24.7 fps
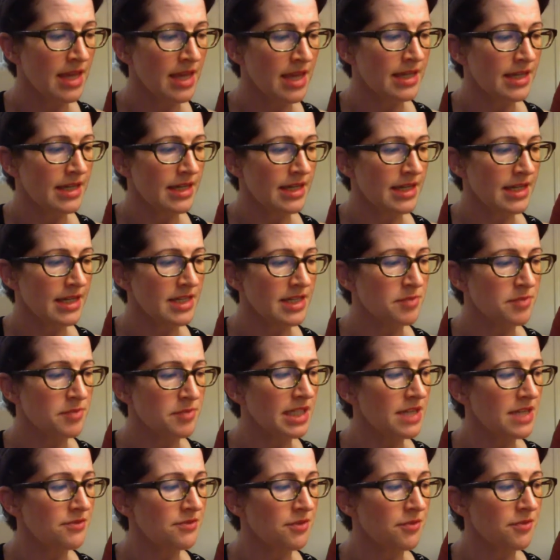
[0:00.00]
His
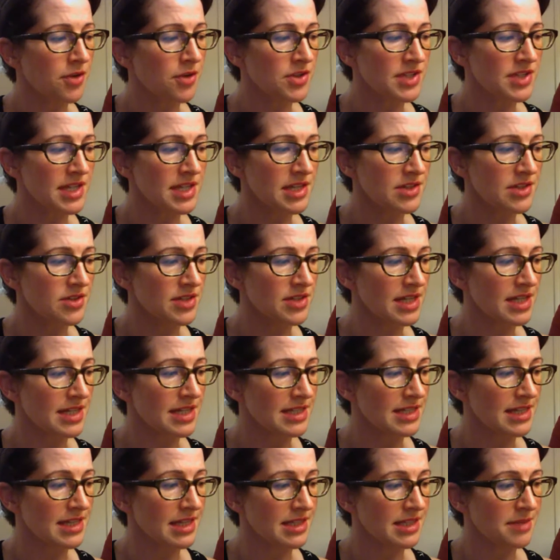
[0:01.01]
belief of her sister's
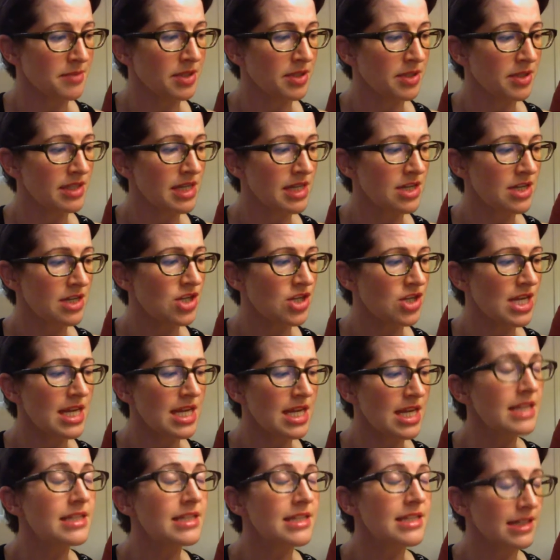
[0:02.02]
insensibility she
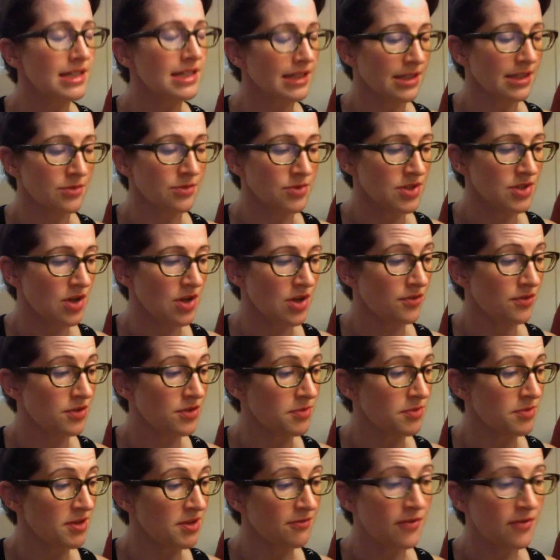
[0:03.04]
instantly resolved to be
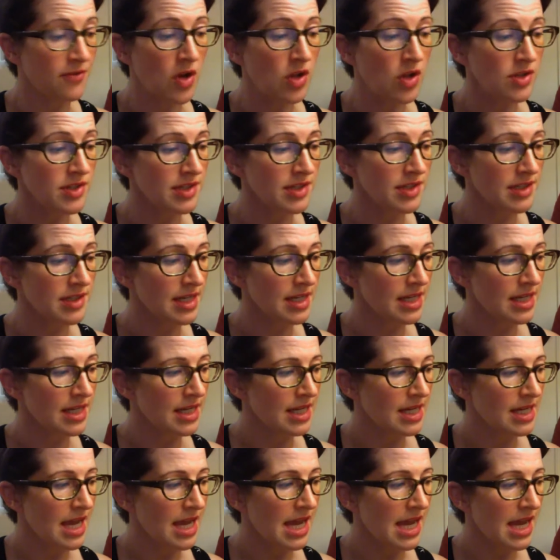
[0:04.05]
false,
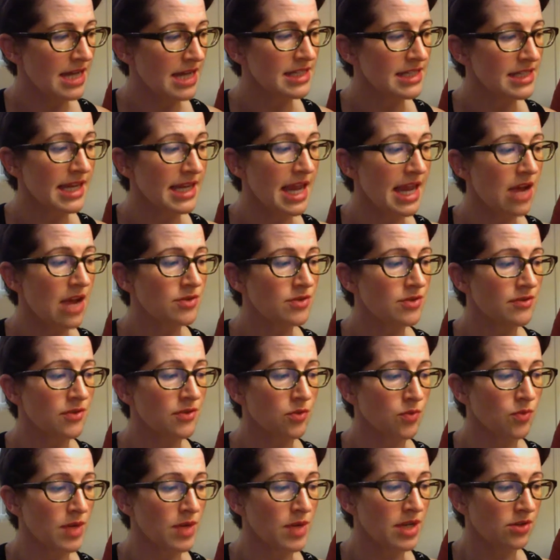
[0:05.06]
and his account of the
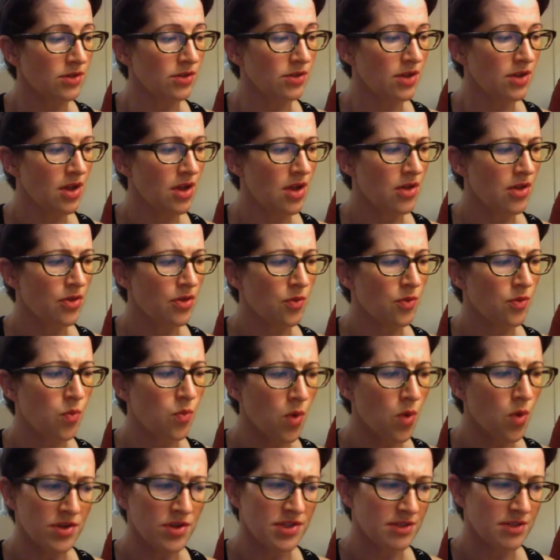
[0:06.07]
real, the
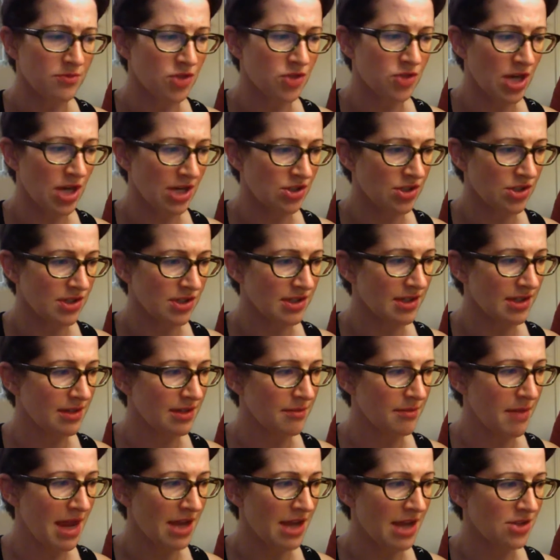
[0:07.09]
worst objections to the
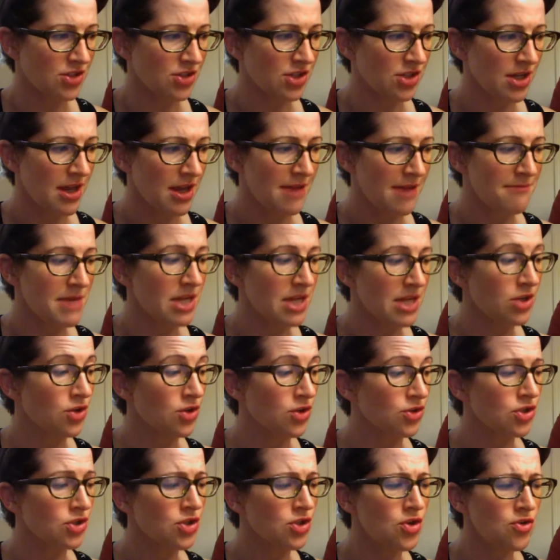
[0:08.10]
match, made her
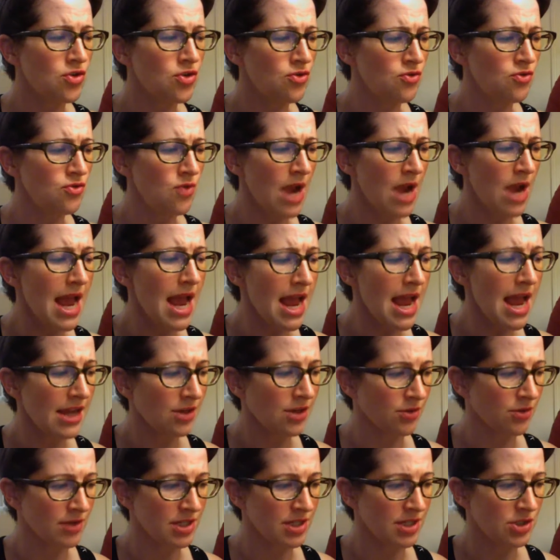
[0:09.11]
too
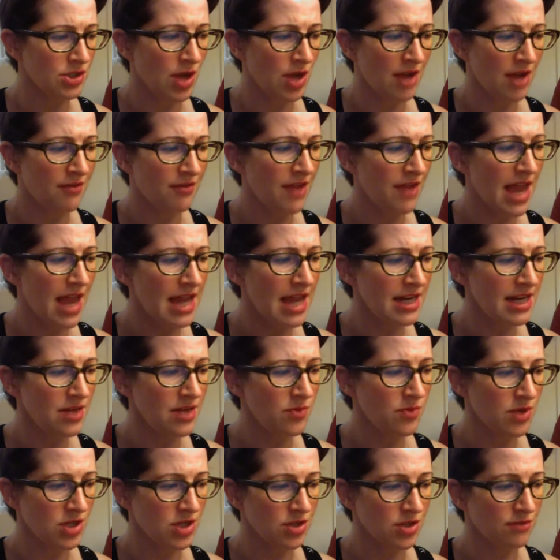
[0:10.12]
angry to have any
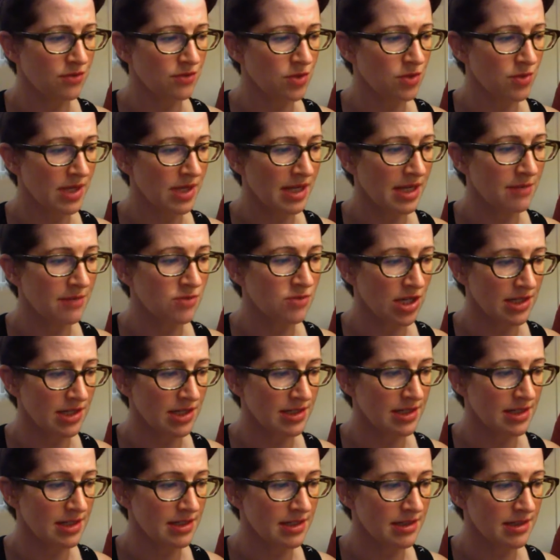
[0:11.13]
wish of doing him
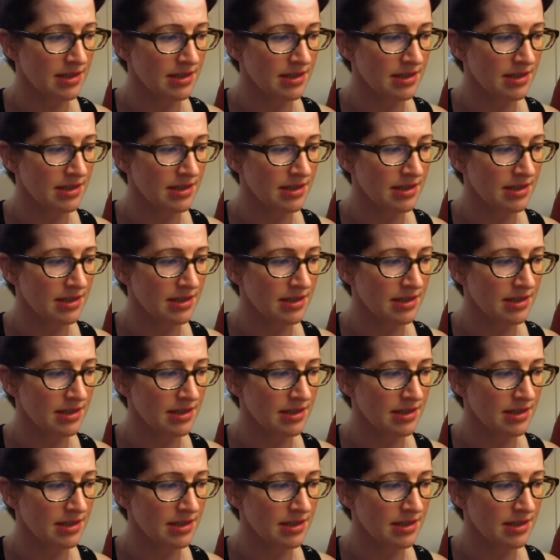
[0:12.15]
justice.